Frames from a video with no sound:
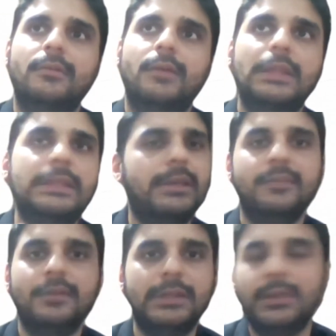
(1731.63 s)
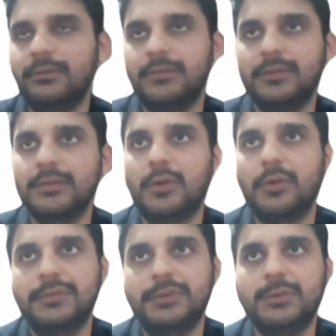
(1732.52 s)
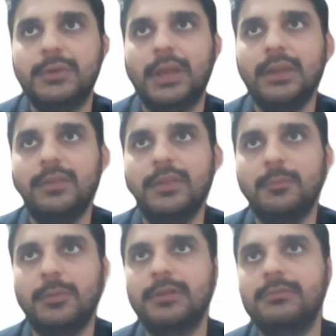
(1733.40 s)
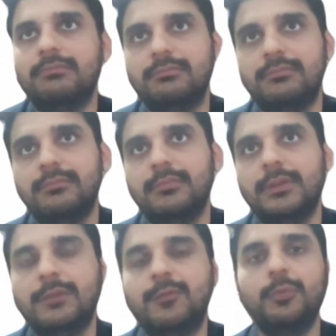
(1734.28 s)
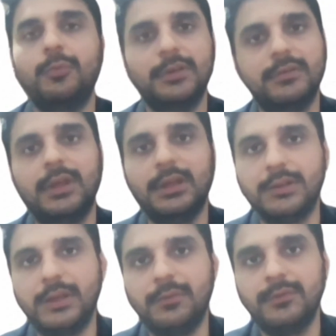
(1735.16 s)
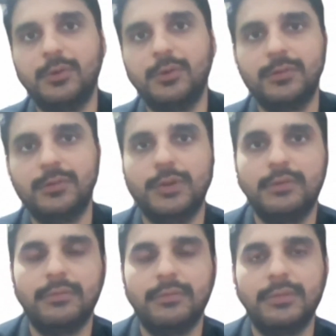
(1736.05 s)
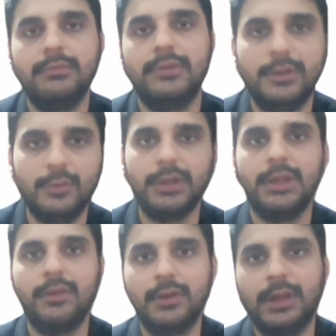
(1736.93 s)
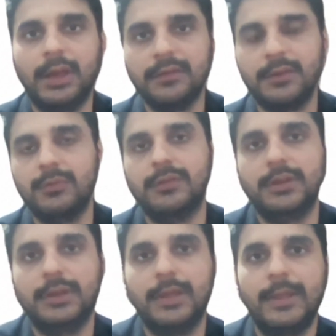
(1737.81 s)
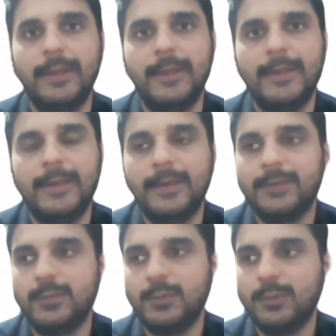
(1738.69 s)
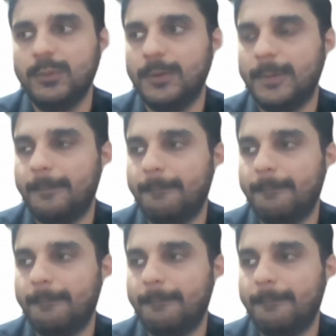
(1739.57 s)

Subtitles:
a leak is a leak. It doesn't constitute anything, but the information that it gives out is where the gray area lies, I would say. So